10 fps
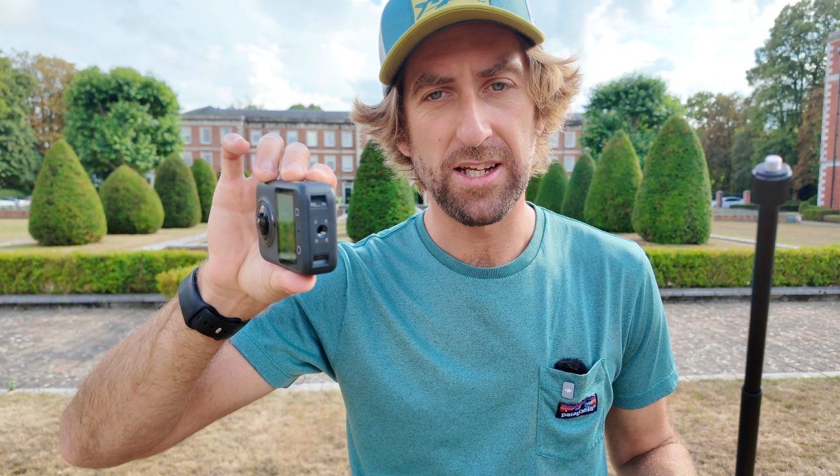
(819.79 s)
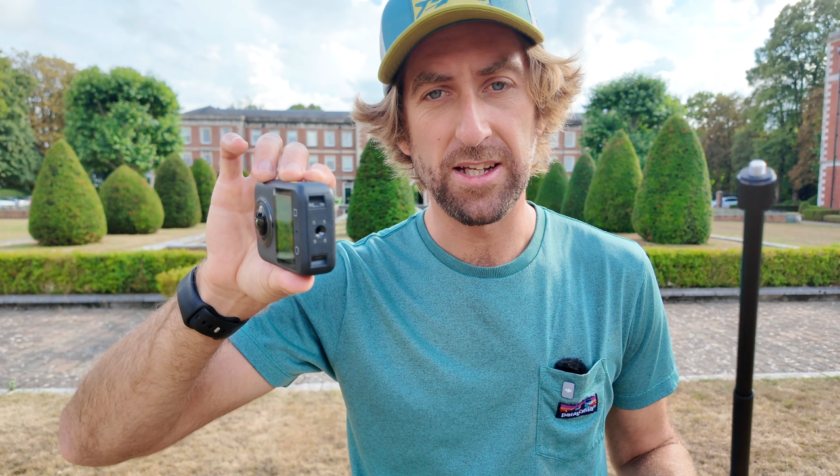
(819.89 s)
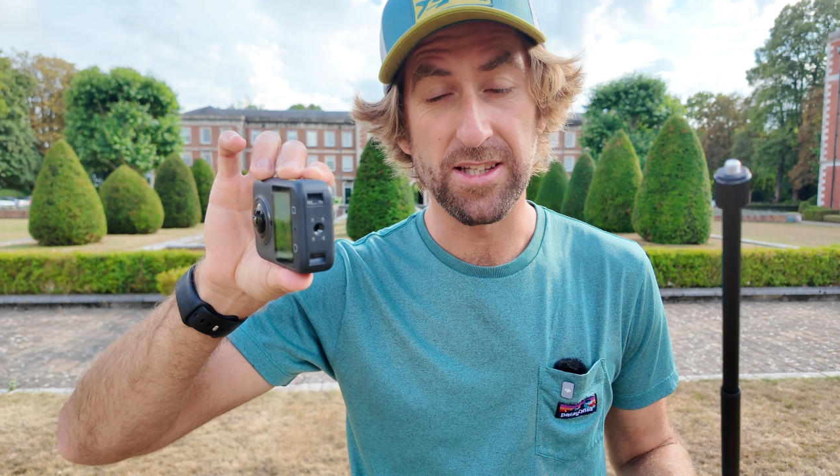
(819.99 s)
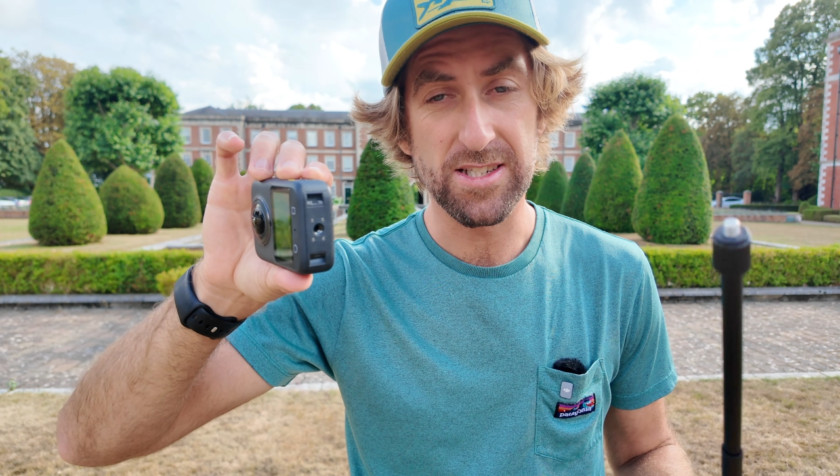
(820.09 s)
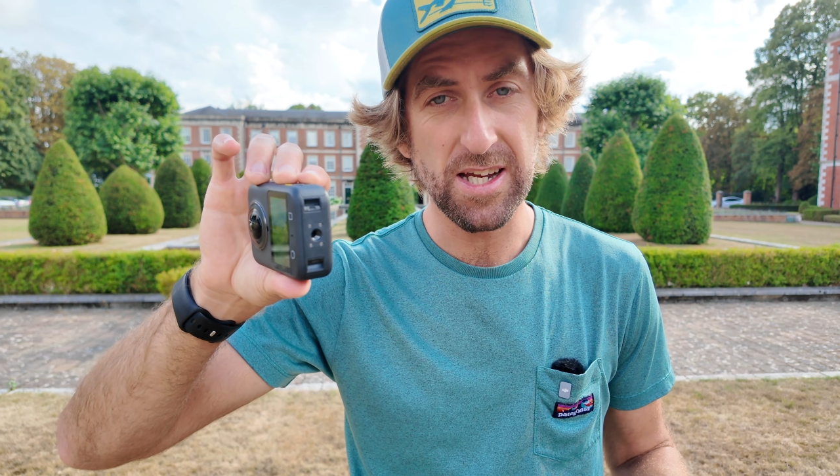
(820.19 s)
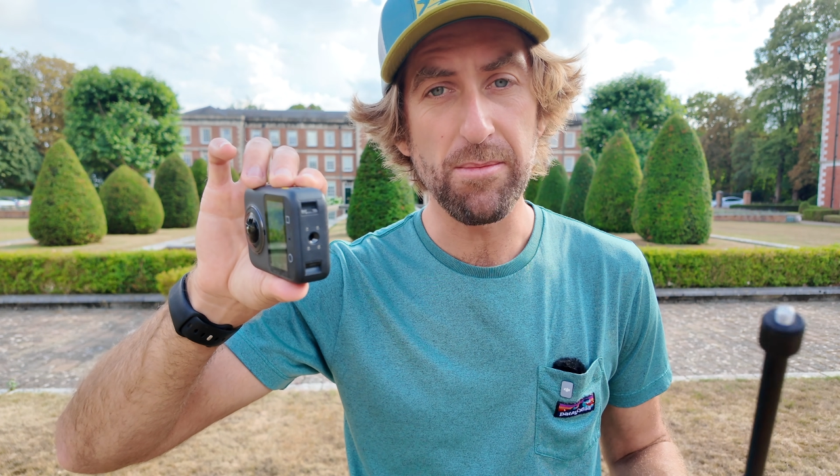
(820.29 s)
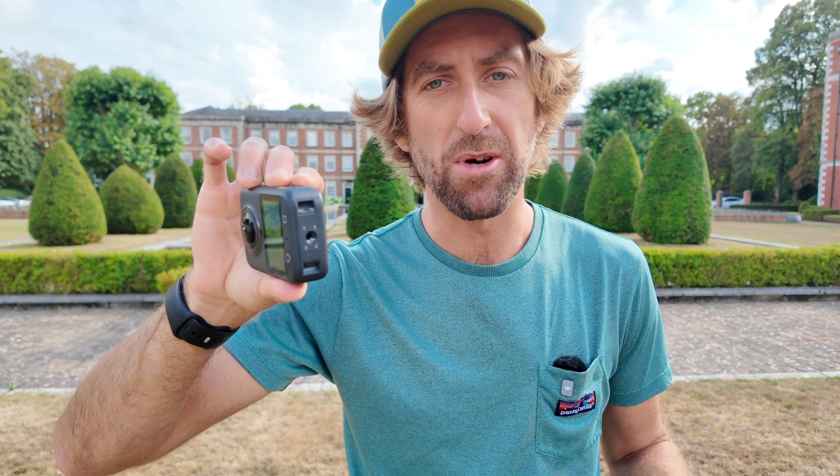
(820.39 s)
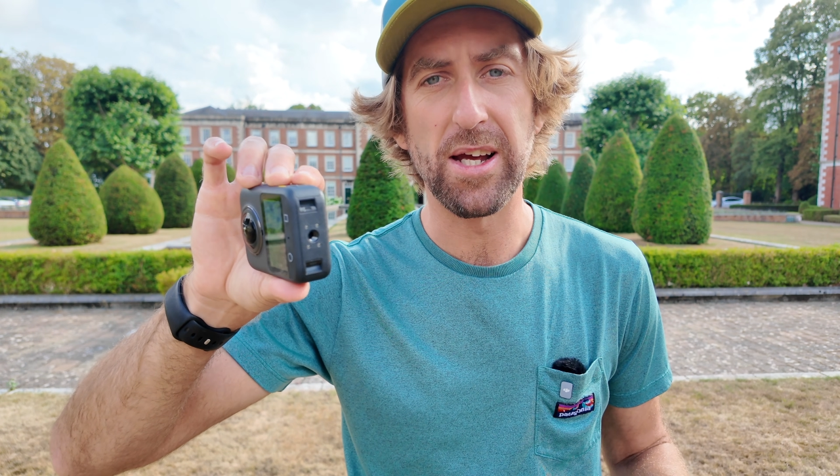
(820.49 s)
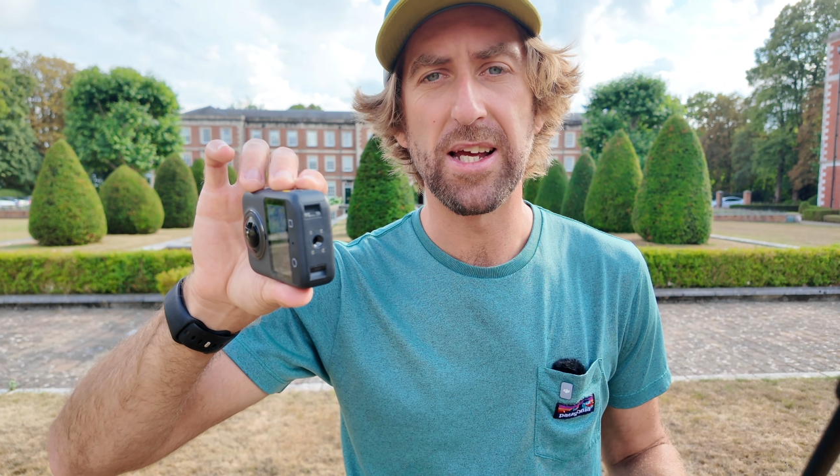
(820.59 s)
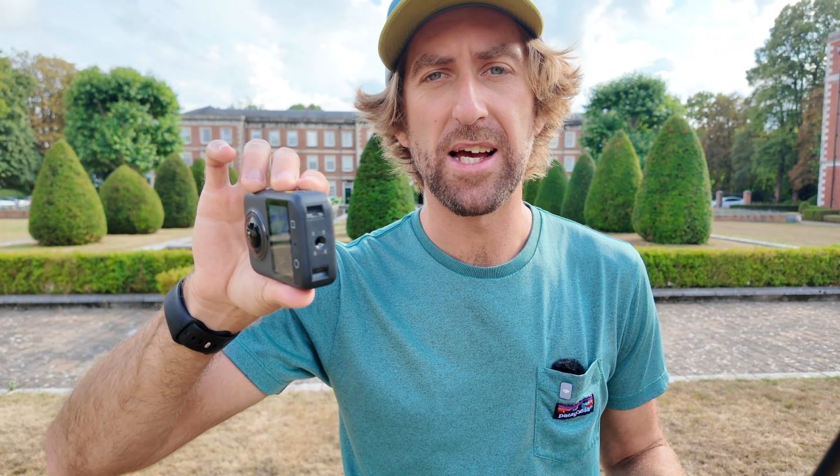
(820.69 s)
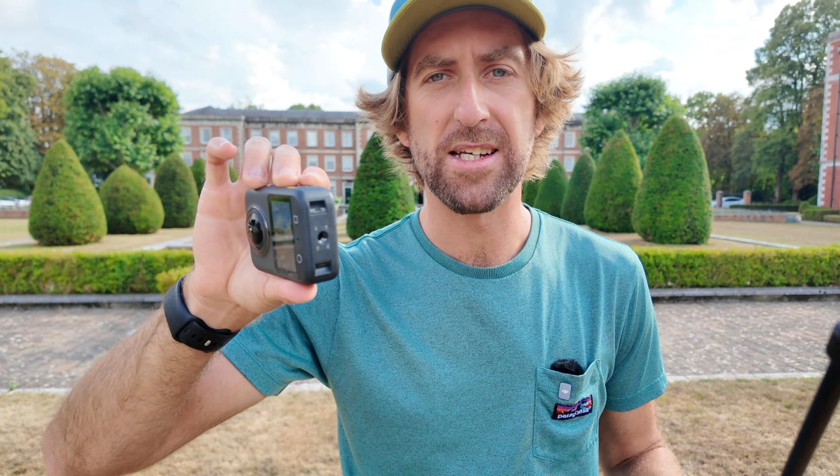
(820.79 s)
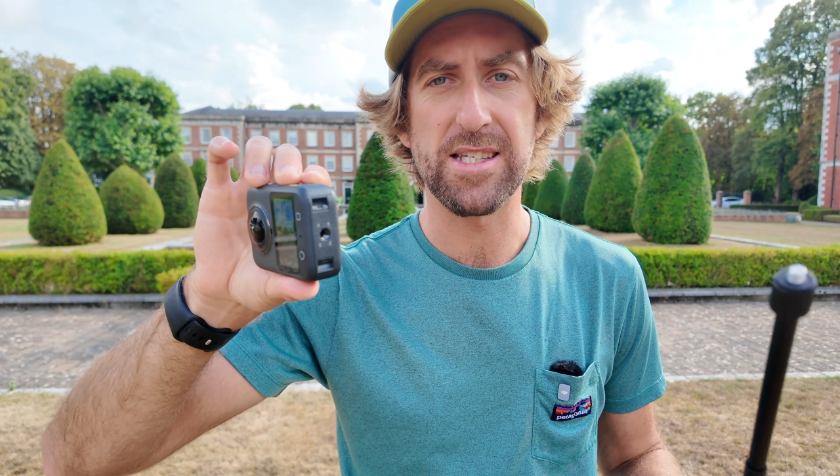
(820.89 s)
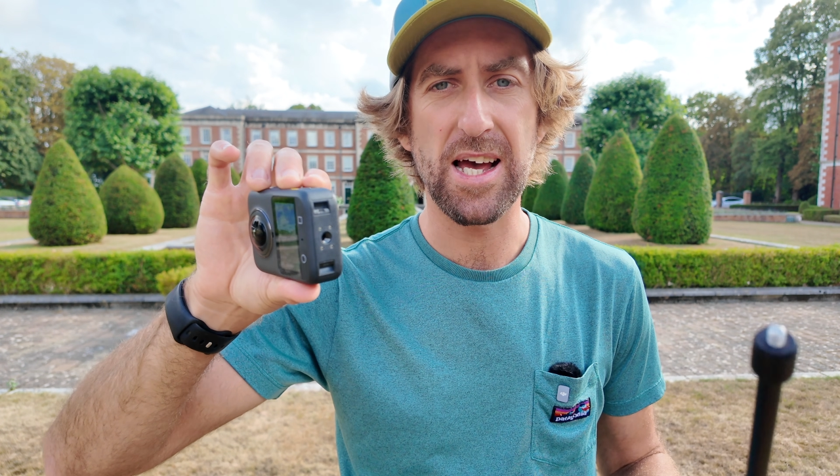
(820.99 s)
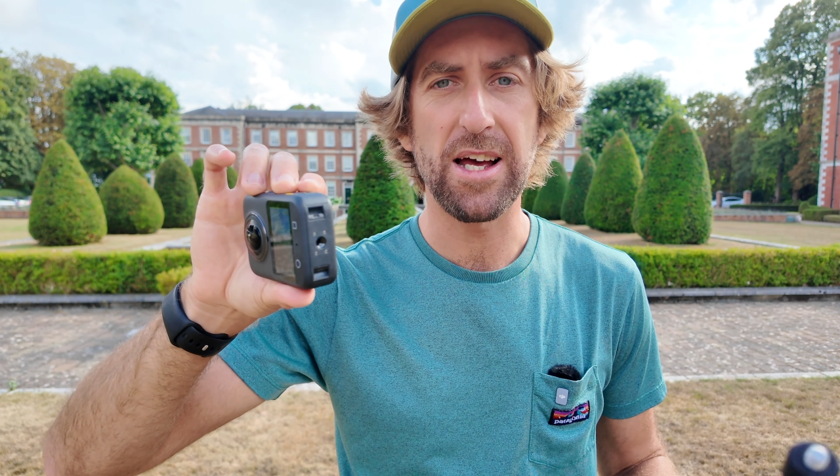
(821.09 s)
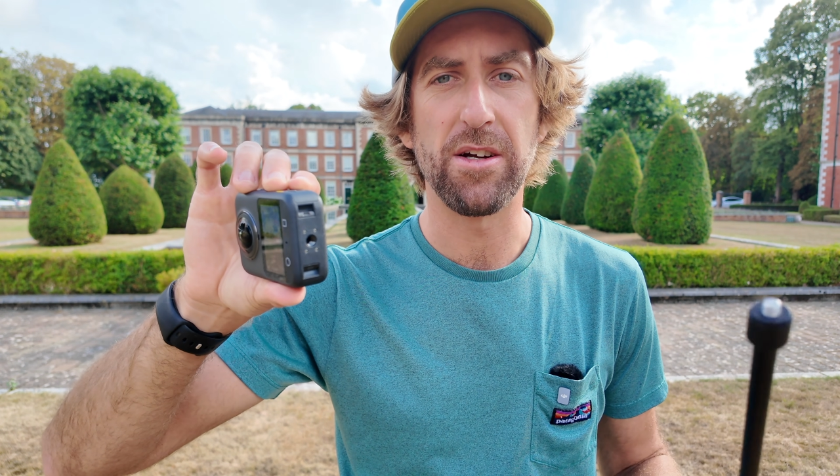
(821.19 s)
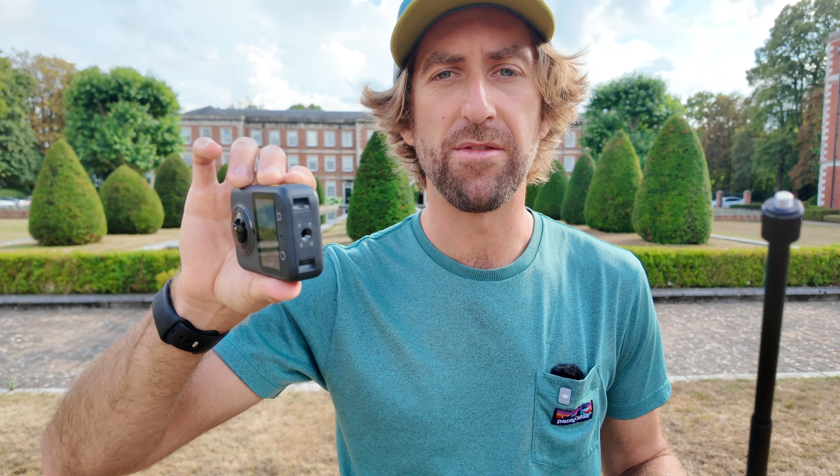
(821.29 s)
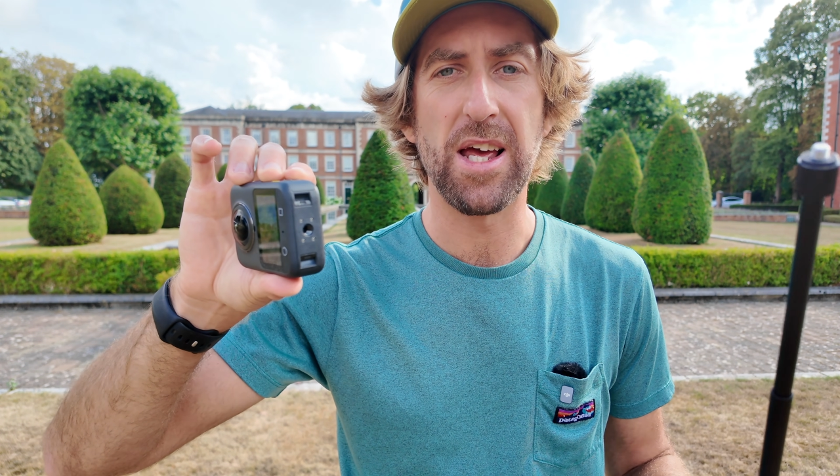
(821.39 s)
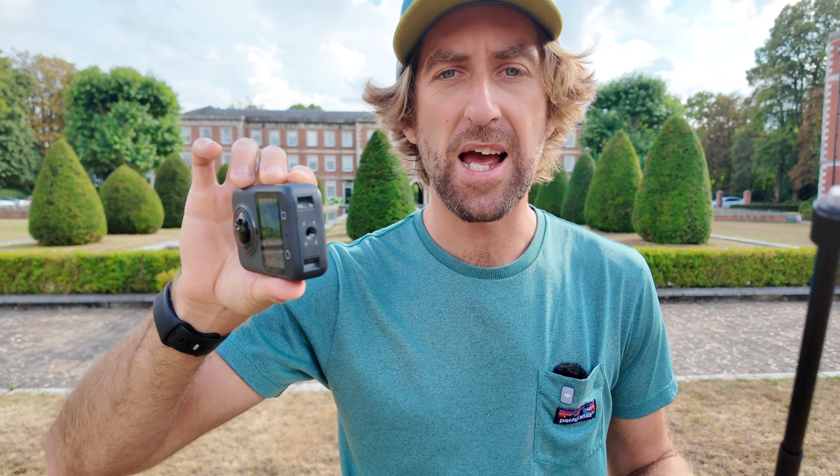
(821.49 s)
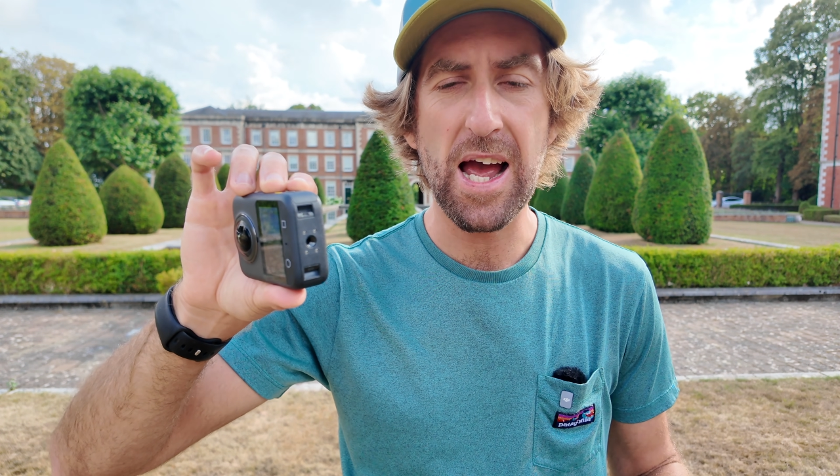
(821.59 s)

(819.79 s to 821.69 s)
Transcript: in the same way as that of the